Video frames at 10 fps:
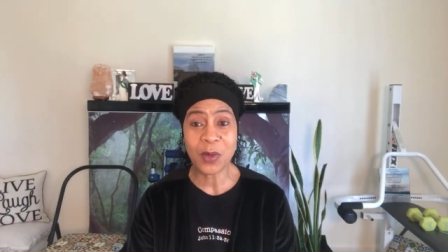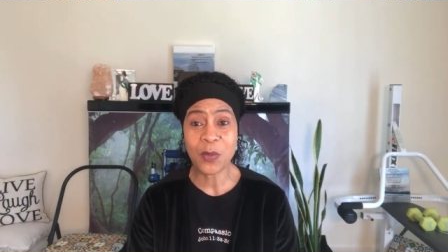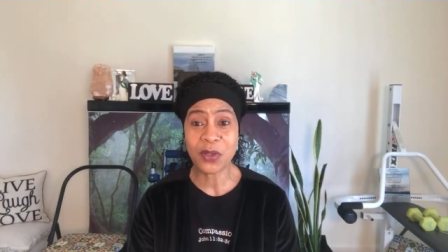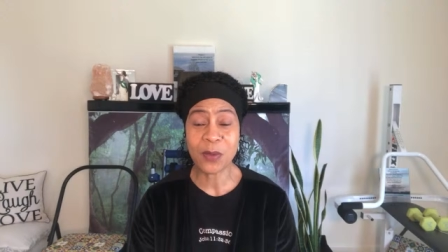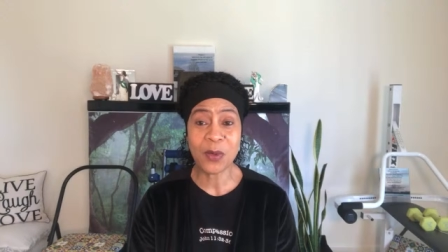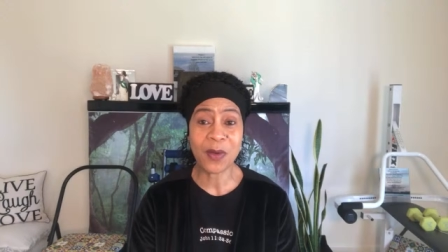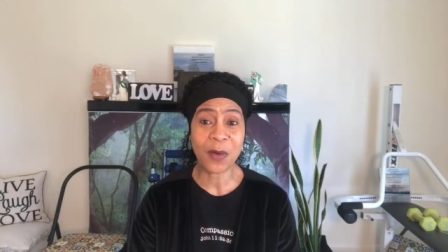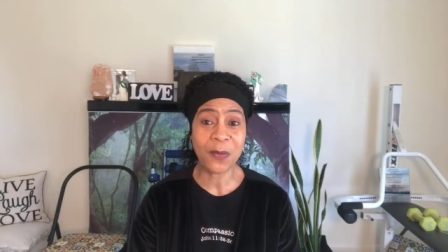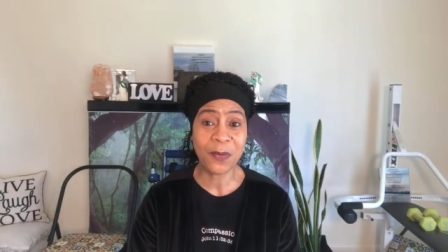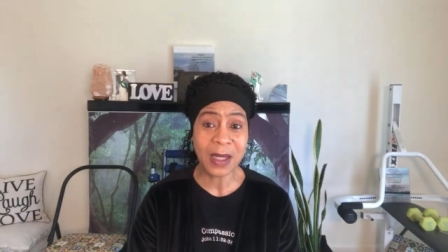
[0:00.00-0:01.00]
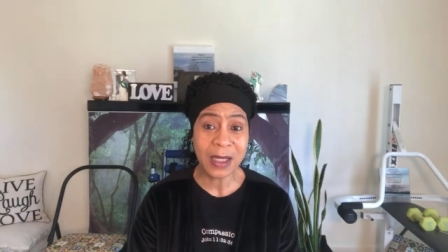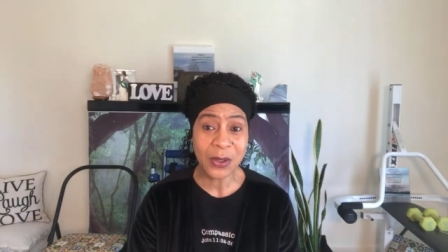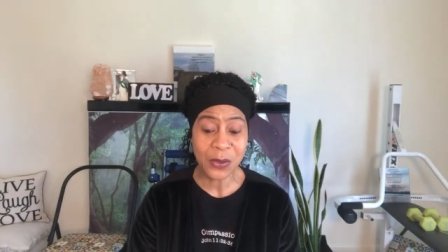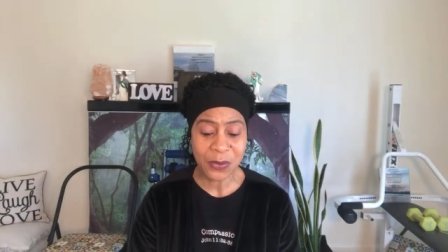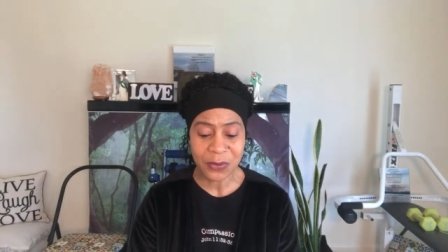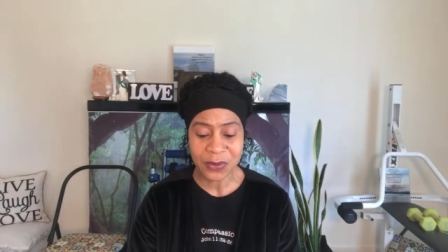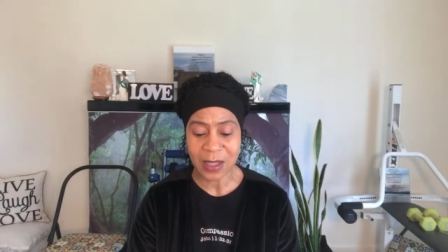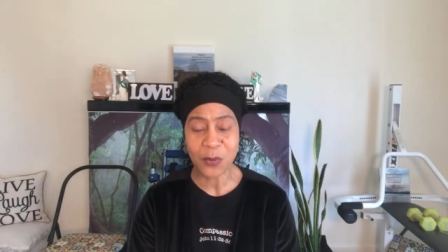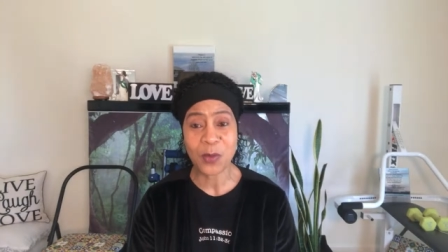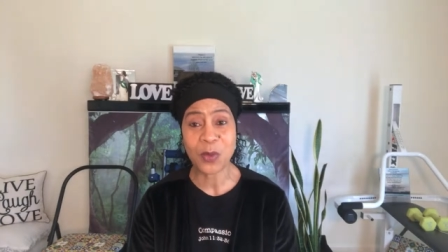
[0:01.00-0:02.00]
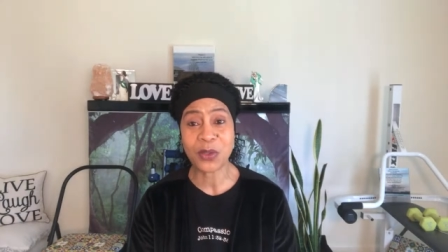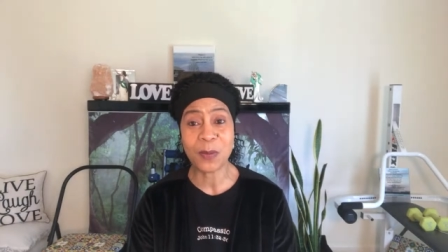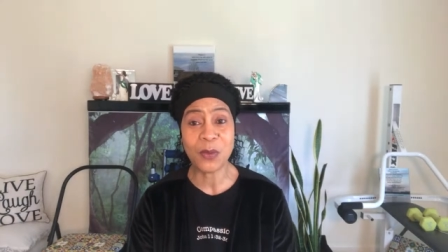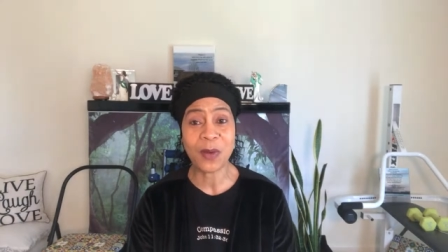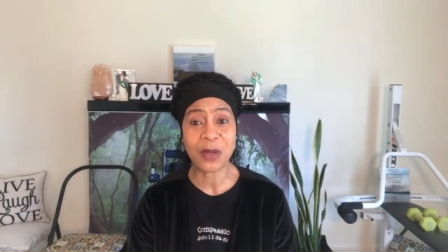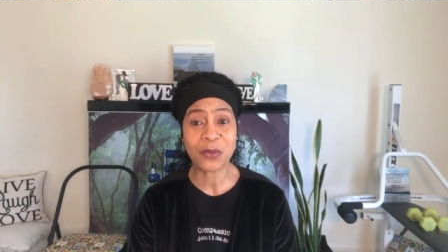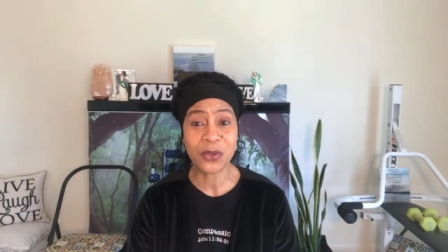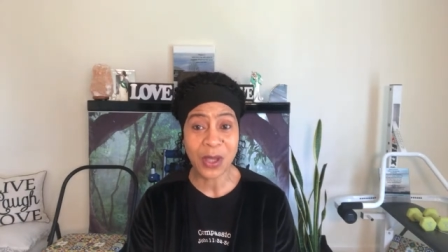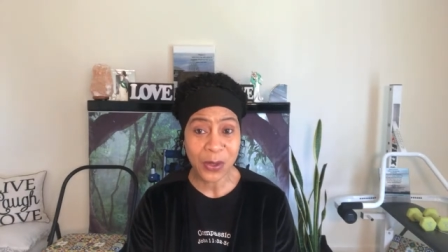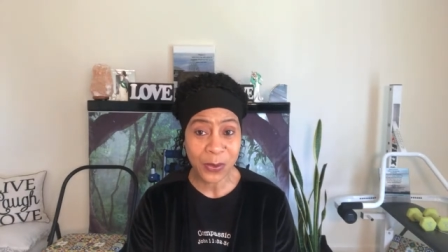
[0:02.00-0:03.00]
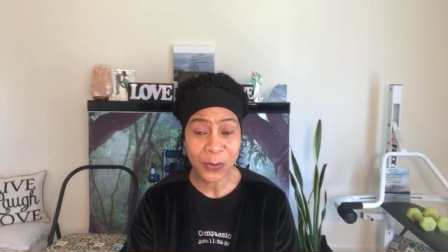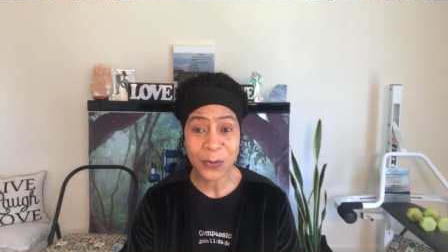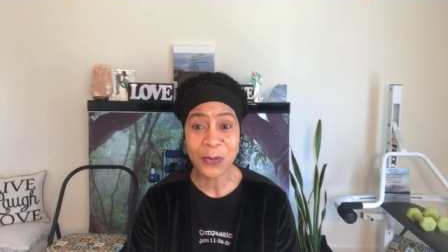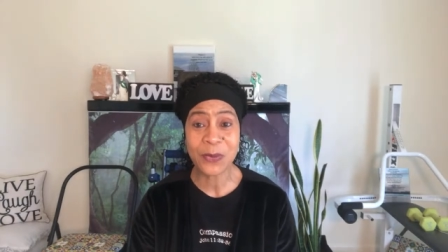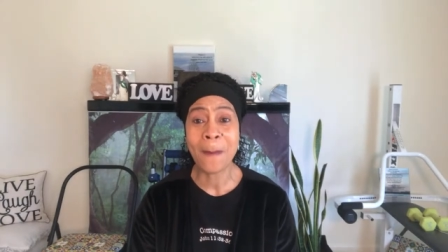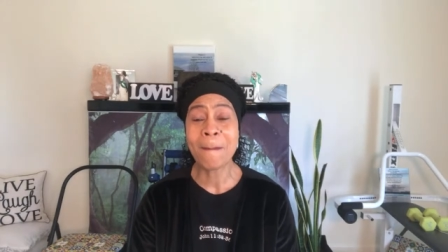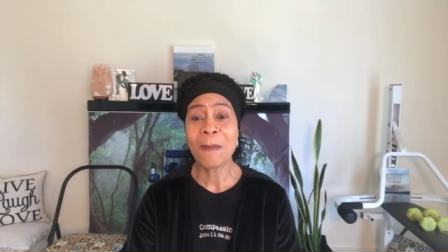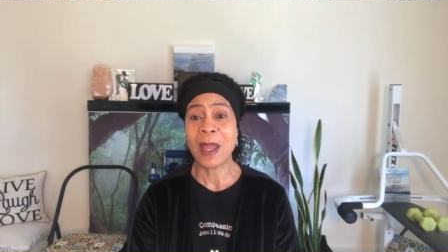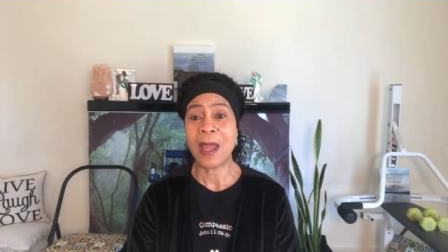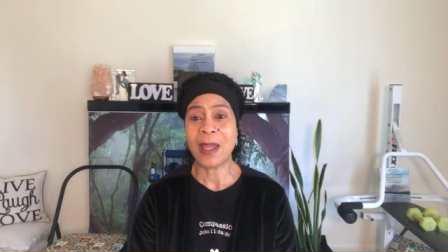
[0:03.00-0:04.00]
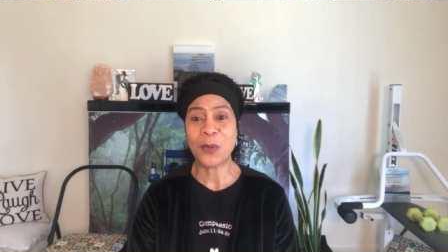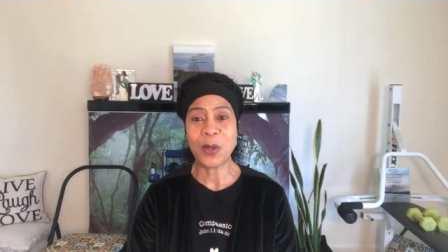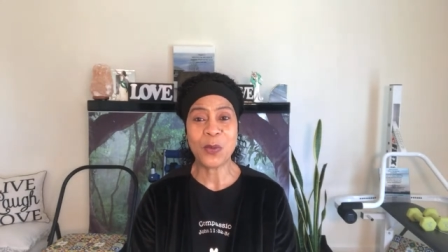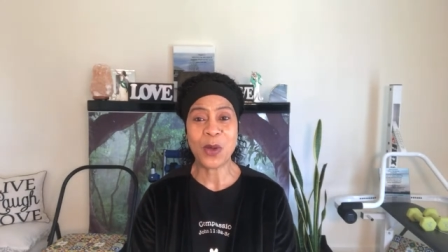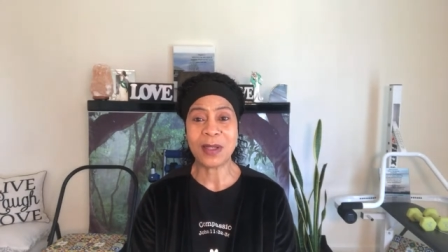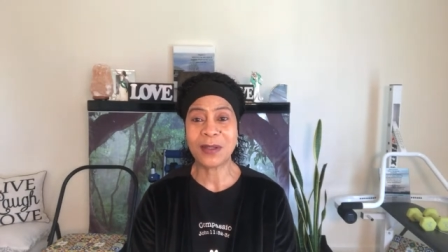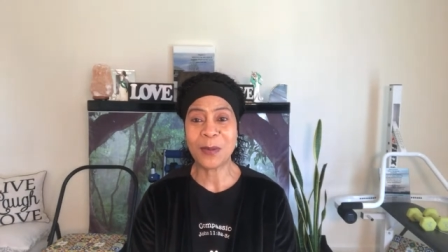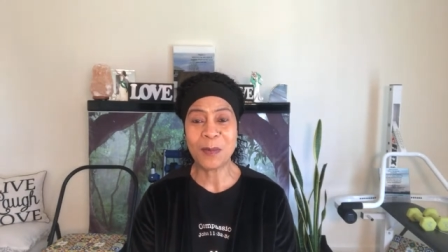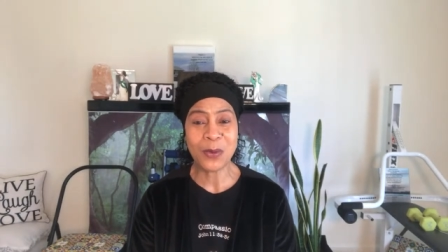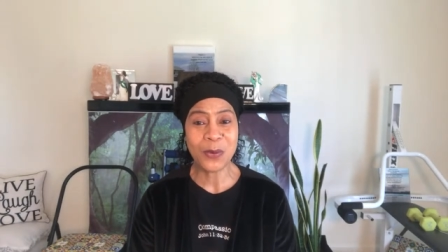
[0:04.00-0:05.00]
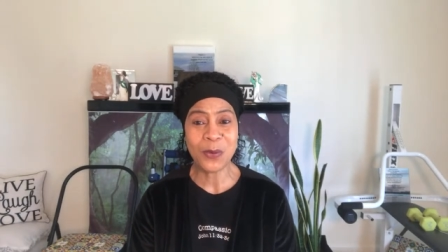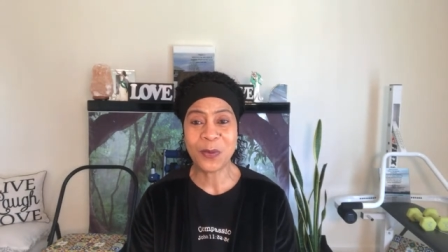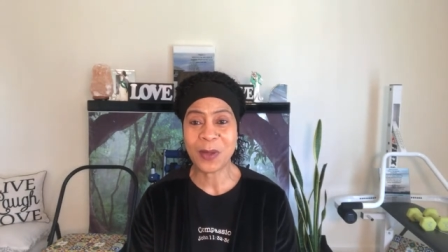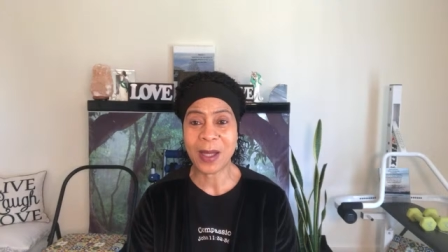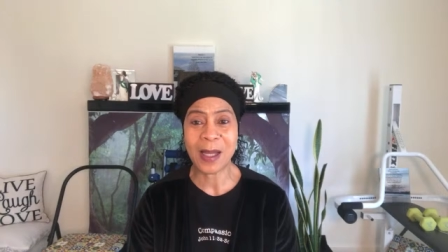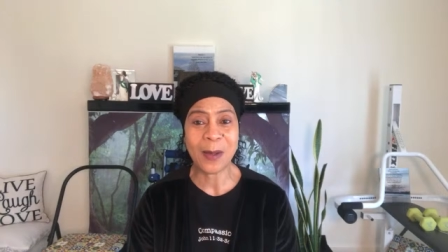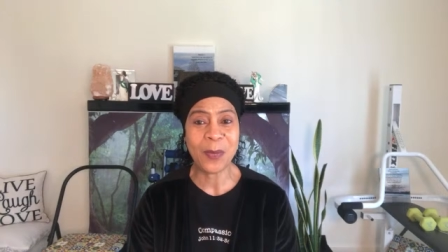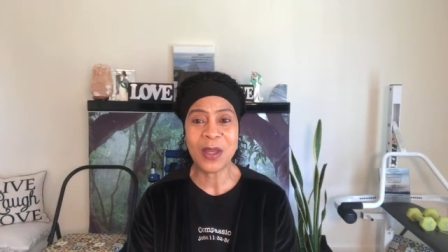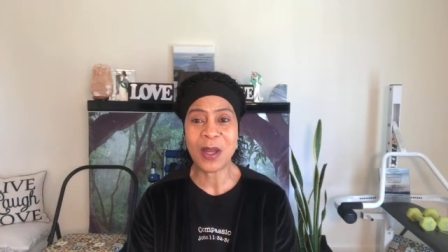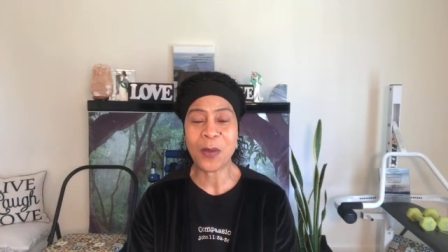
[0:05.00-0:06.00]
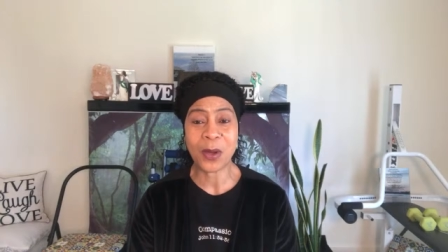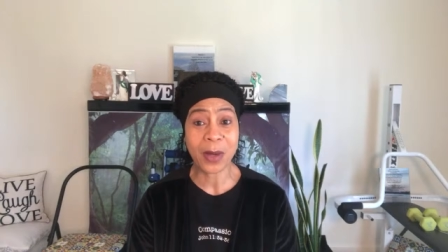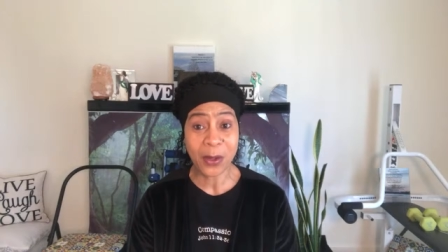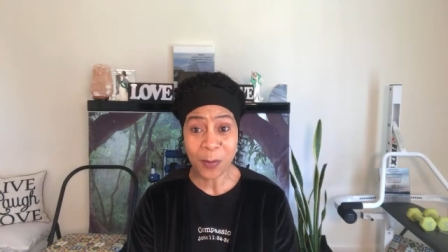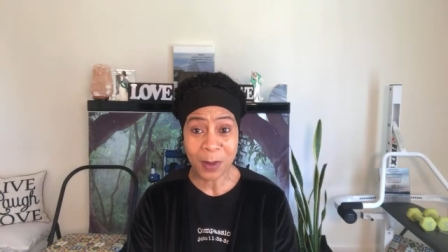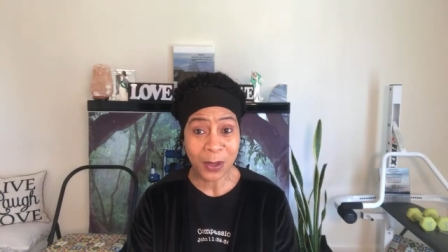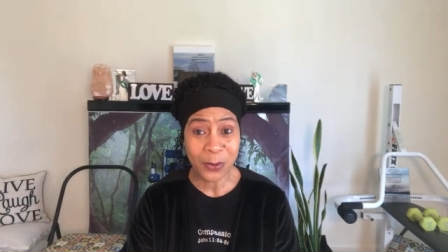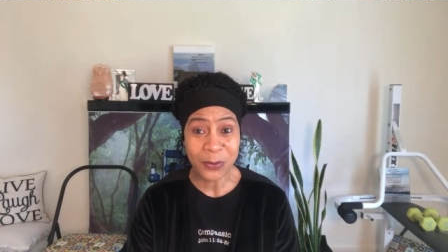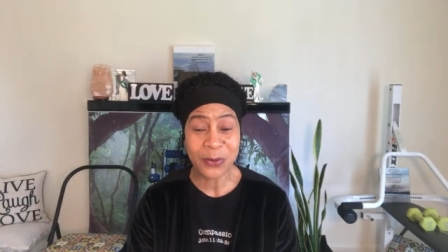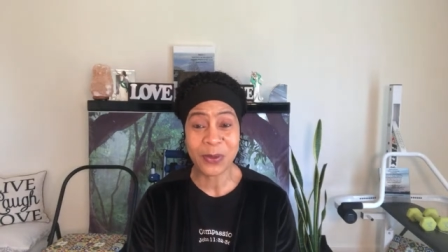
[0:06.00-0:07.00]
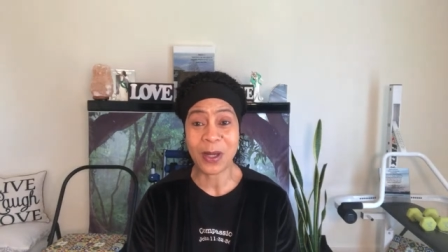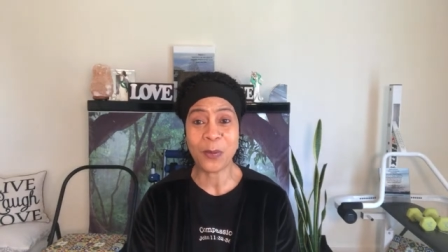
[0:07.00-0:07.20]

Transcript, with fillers: We want to move our fingers, and we want to move our toes, and we want to move our elbows.